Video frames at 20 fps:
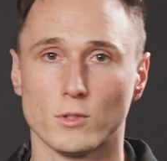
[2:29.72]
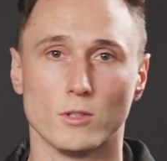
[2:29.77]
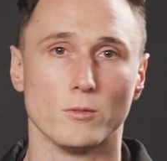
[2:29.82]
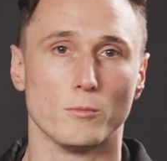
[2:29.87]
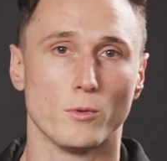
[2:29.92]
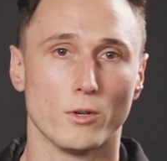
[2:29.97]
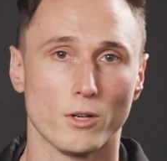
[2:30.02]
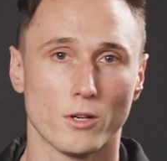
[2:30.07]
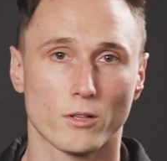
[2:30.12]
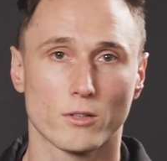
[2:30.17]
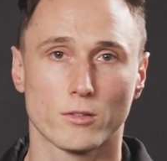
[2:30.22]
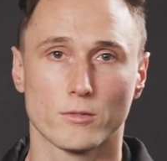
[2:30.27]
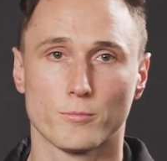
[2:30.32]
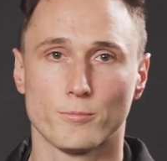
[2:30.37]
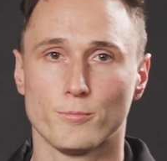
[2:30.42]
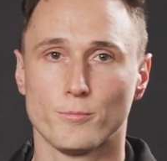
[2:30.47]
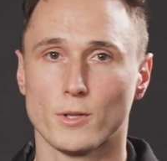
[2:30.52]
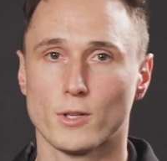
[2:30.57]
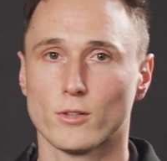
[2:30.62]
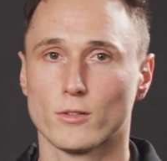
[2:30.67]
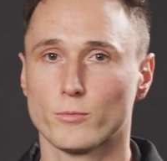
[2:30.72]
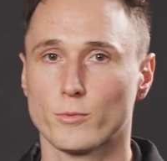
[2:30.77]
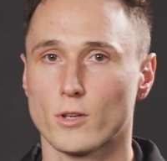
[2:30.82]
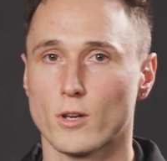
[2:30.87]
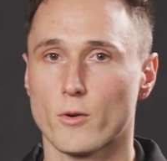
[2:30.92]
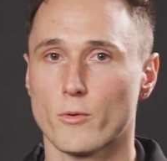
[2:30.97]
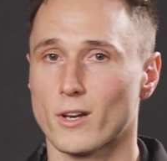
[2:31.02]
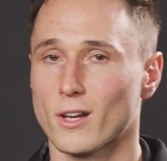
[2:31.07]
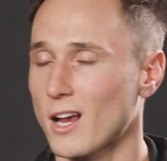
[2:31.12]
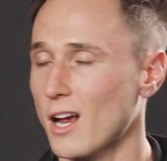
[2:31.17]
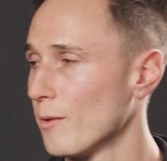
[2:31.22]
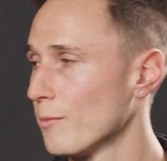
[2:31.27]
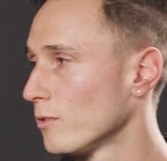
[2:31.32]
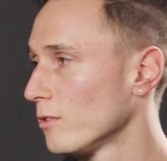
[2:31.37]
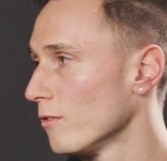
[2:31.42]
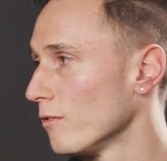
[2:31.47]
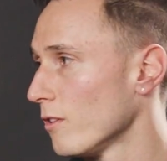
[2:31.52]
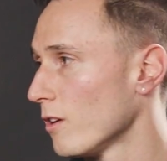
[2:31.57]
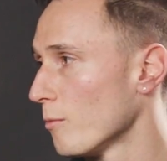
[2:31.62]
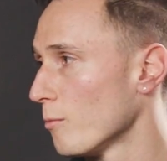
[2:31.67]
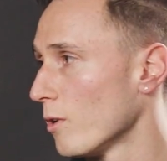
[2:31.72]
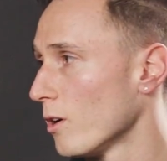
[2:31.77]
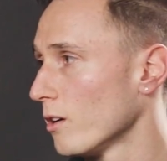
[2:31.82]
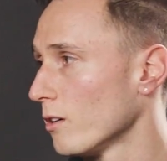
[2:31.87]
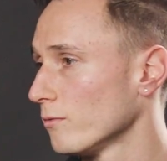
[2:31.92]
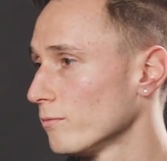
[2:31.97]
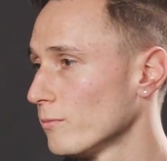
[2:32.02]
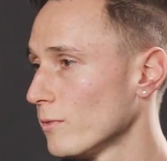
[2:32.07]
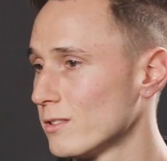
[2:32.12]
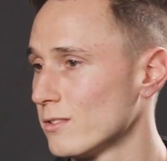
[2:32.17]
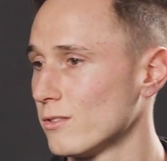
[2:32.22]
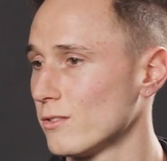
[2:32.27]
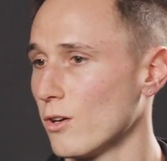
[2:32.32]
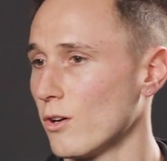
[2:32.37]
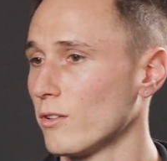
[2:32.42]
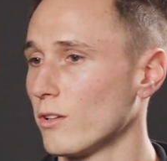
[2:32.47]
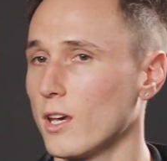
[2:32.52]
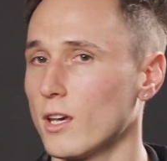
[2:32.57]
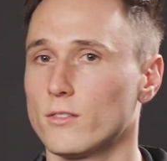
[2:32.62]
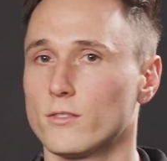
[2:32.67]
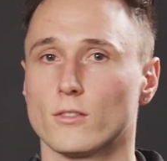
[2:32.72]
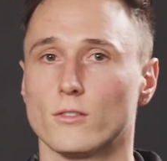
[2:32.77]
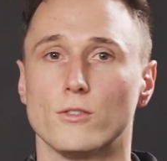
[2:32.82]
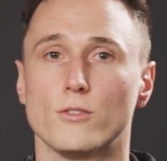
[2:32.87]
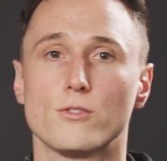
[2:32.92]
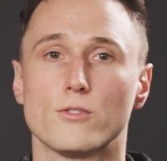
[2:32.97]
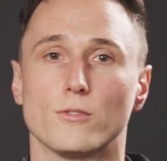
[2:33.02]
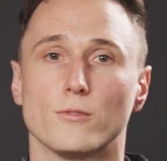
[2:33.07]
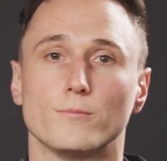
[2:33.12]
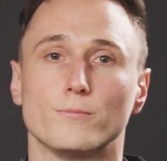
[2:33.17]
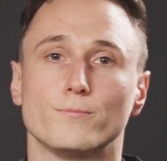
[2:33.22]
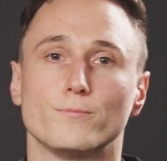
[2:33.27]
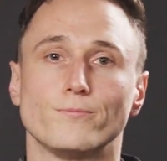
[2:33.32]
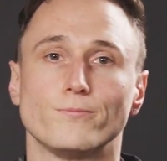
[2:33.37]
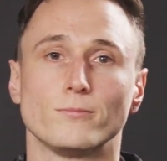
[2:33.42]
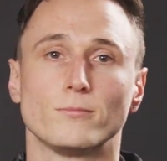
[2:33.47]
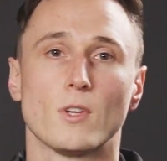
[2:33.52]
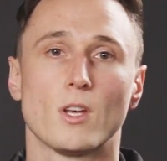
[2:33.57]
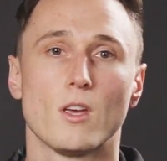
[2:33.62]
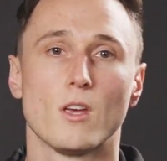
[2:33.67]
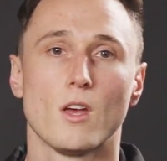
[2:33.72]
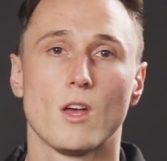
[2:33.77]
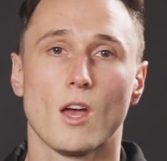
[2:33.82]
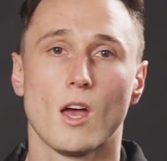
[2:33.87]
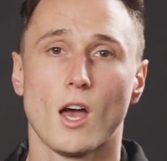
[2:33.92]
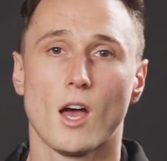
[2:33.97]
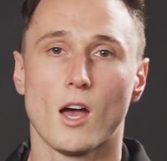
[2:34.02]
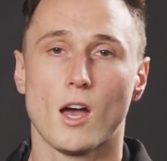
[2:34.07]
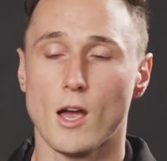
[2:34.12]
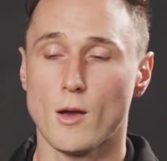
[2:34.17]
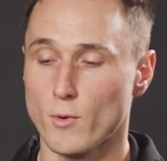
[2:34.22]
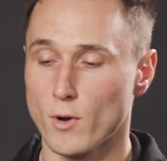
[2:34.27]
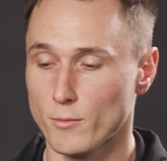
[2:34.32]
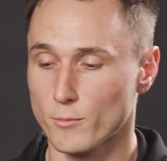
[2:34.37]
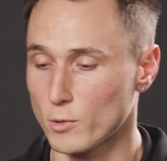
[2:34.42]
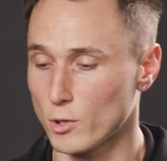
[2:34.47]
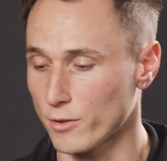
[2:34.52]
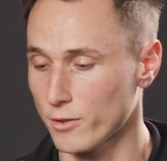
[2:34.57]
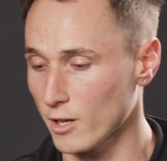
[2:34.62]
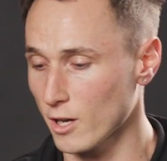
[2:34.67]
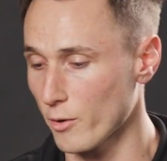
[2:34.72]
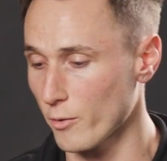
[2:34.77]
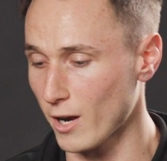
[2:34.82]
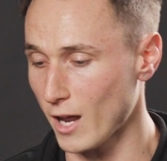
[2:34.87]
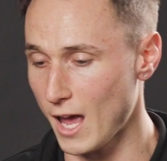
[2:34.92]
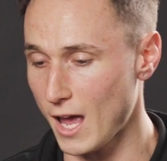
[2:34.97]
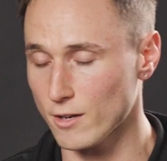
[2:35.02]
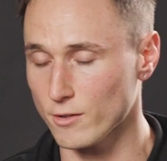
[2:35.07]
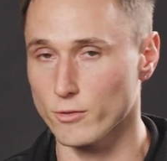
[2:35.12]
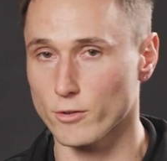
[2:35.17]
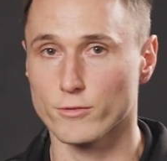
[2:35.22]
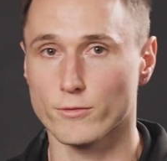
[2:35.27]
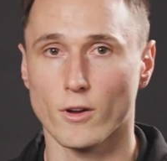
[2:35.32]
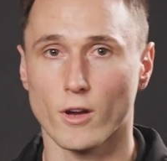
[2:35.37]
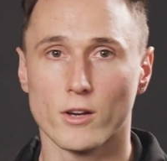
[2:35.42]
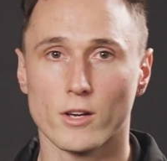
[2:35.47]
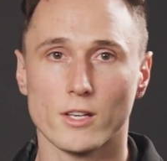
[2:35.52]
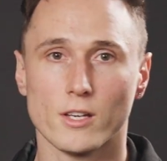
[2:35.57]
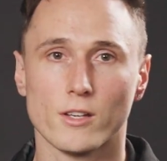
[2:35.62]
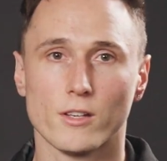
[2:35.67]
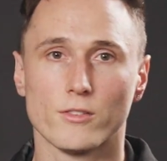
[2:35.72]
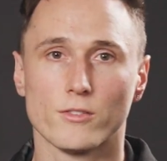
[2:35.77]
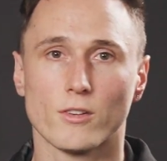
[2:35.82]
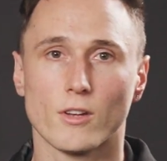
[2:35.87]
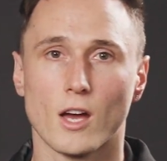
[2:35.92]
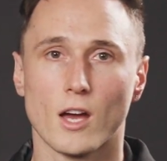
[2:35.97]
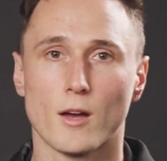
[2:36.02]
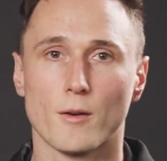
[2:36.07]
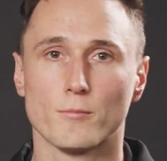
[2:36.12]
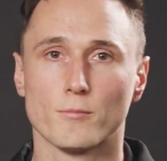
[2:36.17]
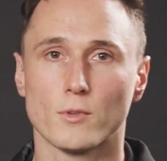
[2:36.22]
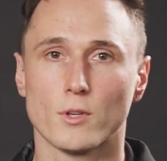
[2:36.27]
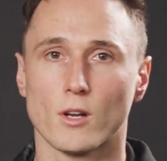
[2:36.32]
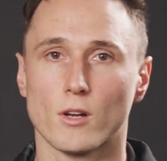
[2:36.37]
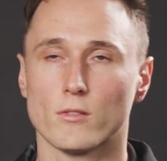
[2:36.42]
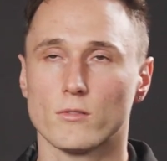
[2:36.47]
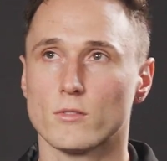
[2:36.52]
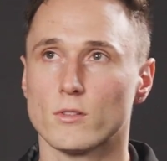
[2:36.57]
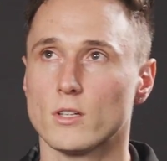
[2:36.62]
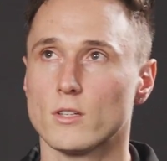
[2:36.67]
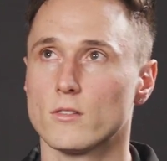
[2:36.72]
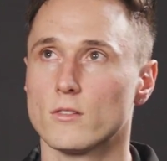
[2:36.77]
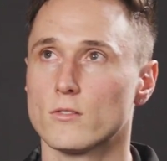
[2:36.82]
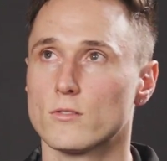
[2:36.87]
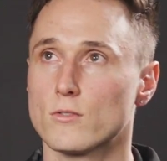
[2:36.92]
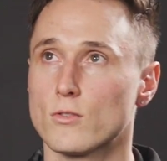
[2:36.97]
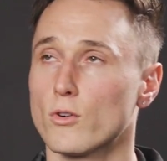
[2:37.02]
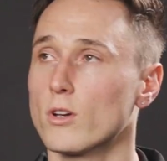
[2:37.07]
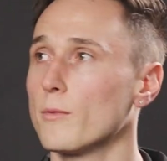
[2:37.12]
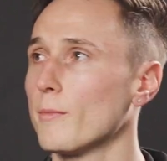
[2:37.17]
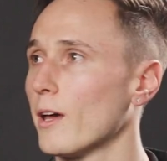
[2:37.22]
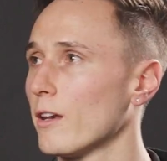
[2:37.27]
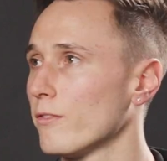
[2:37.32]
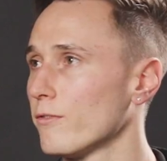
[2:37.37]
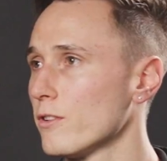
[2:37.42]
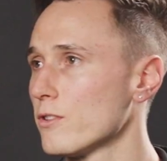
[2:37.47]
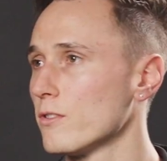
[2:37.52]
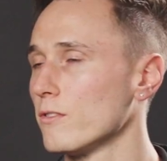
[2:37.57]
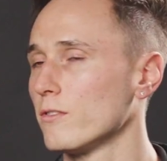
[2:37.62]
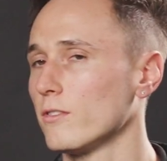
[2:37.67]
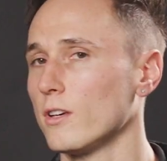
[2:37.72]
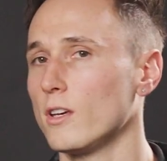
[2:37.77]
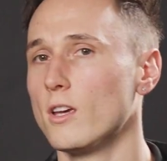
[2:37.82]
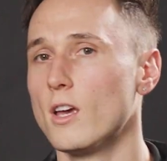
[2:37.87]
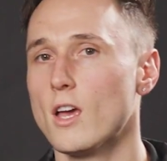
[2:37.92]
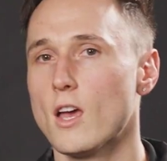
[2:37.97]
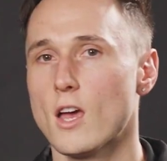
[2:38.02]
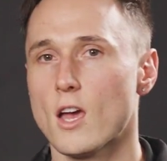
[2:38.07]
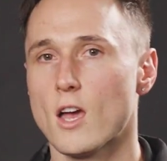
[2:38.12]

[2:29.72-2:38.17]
will it work? Because we know when it comes to VMware, it's a turnkey solution. Uh, and one more thing I want to add, Griffo, is um, you know, in talking about efficiency,